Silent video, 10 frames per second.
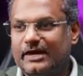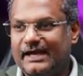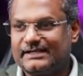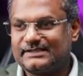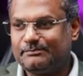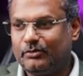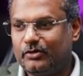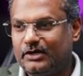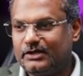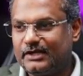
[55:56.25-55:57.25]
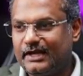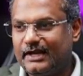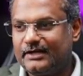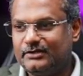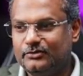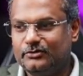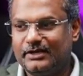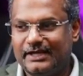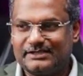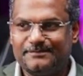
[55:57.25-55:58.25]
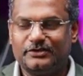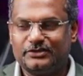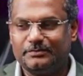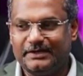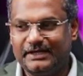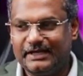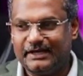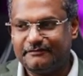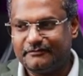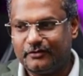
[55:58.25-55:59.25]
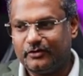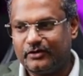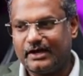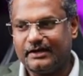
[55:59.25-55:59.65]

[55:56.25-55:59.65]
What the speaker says: go to export and do an export to PDF,